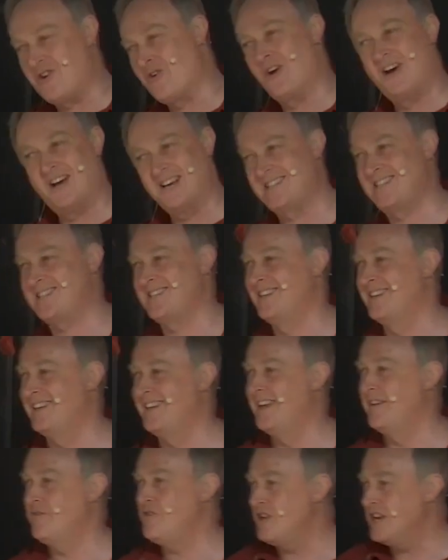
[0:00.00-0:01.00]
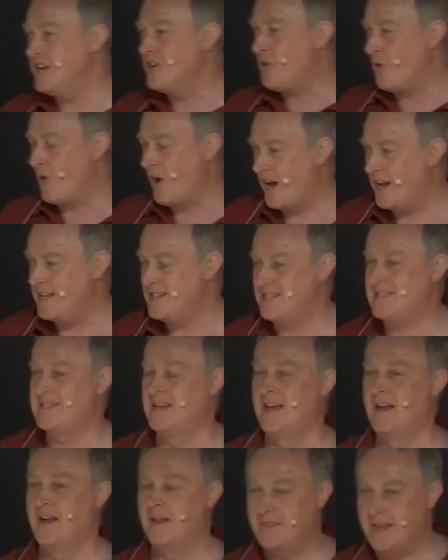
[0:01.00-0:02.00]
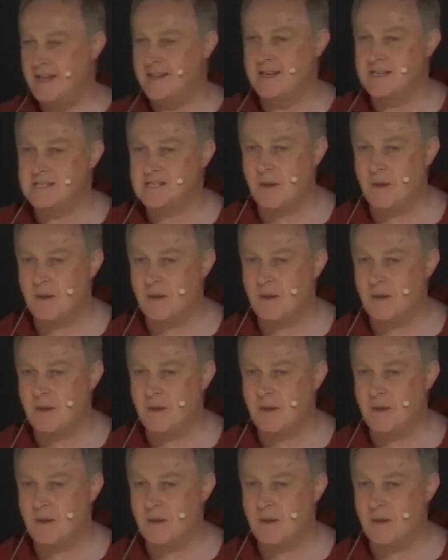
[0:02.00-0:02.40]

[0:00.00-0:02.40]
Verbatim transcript: in Christ. If you're in Christ, then there's